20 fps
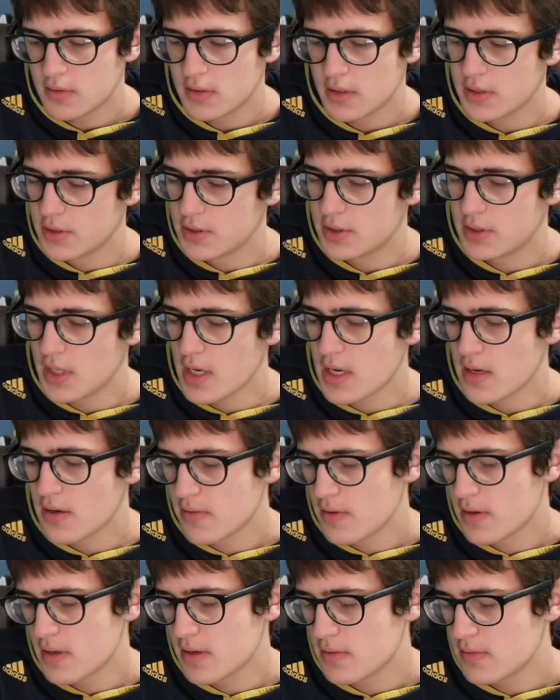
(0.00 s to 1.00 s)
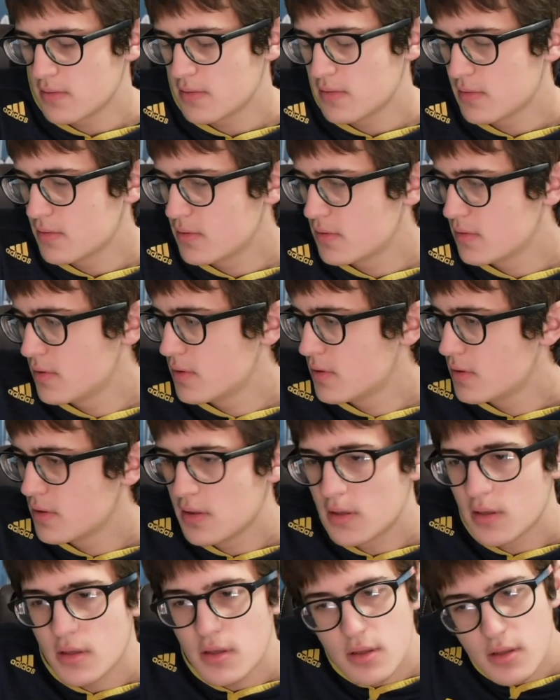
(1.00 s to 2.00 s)
Shake it around.
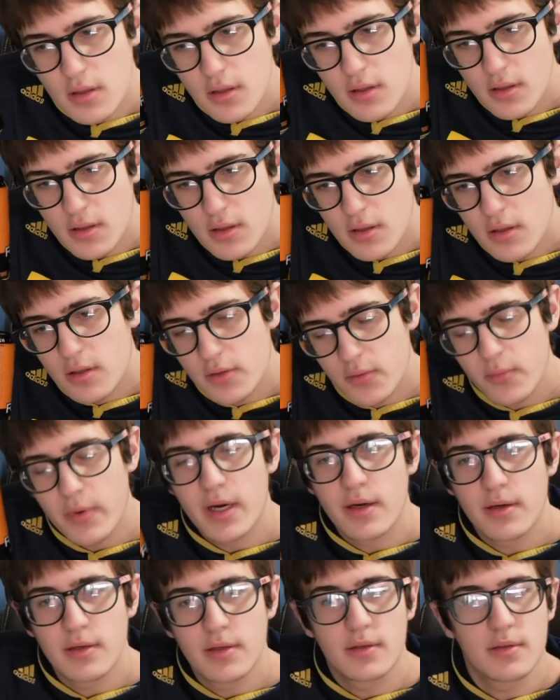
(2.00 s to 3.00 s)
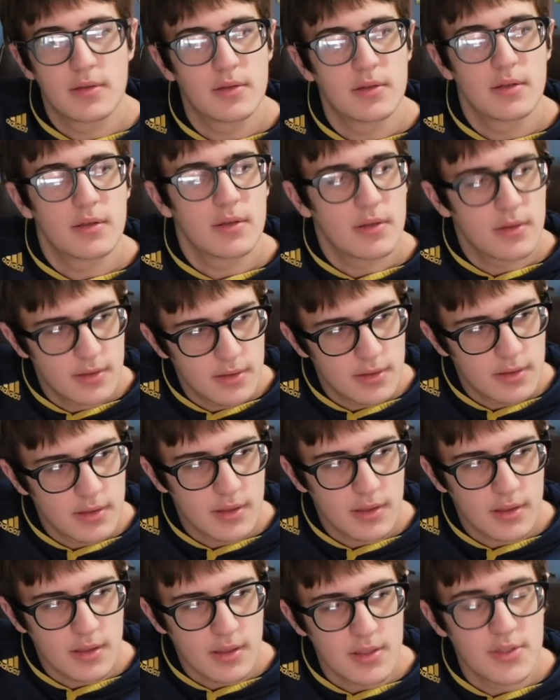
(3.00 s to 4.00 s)
Weird,
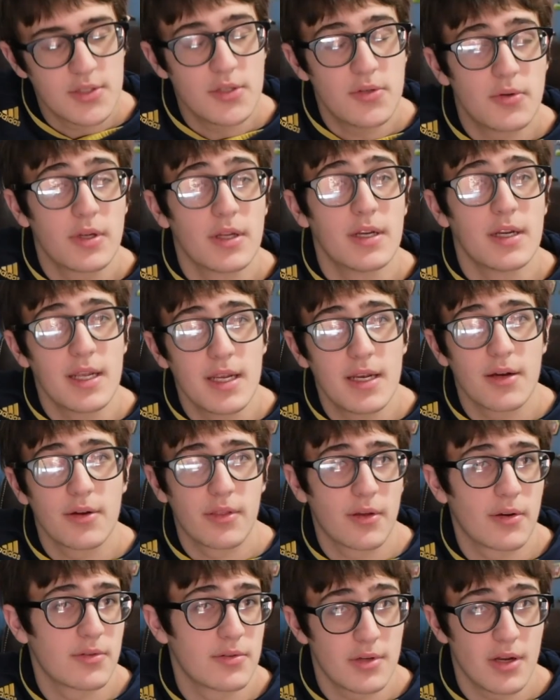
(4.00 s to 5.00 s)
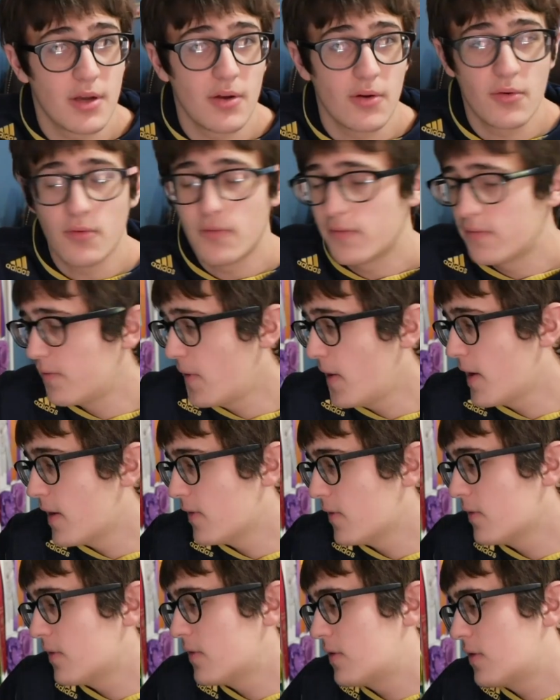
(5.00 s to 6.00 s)
because you can hear there's no
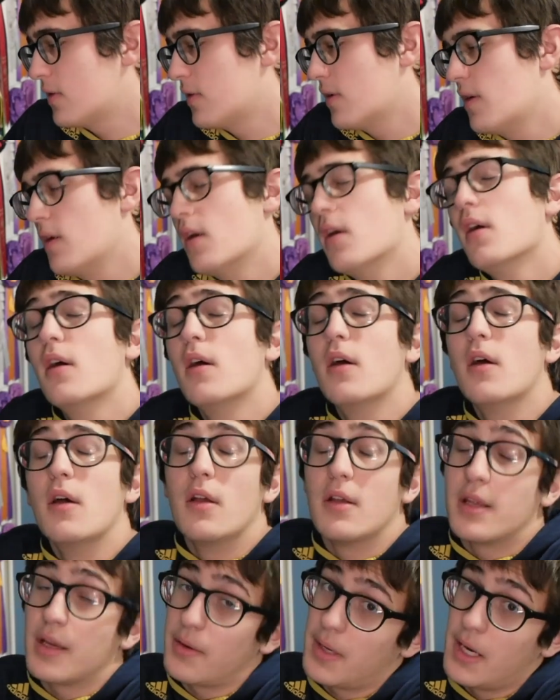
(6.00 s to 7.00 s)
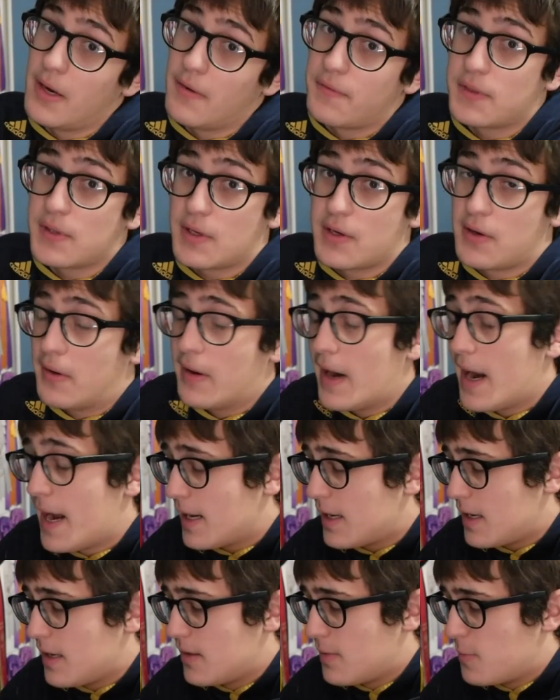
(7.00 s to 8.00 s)
fizz. So here we go for the
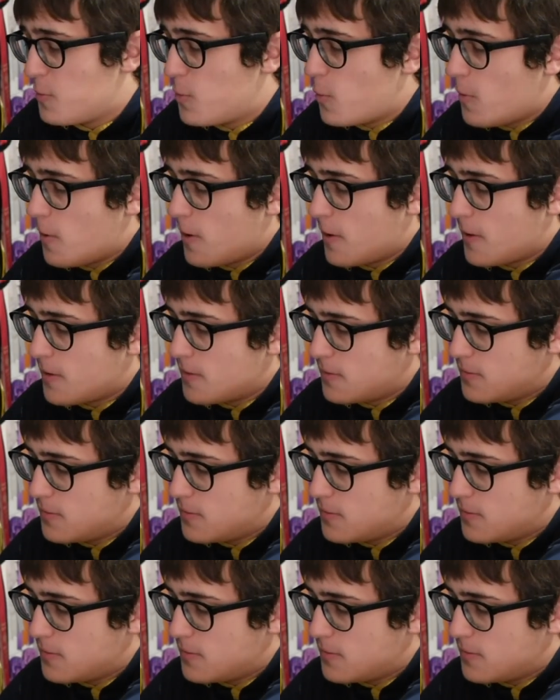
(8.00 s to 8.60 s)
crack and the pour.